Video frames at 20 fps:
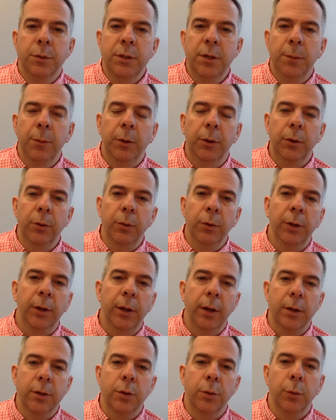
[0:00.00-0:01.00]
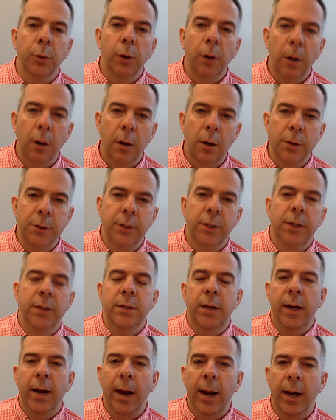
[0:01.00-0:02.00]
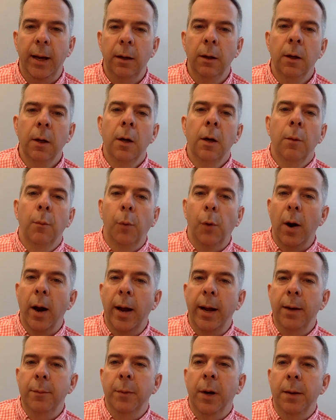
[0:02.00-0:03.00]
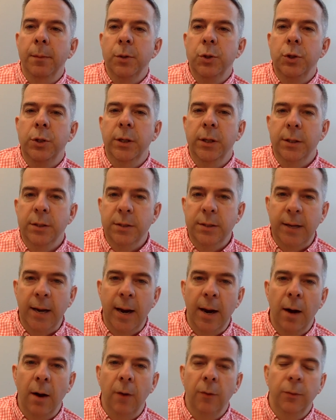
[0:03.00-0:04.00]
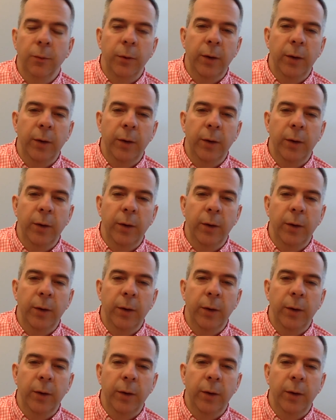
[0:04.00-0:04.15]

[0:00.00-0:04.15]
Typically when the customer calls and they say, hey, Brian, my machine is down.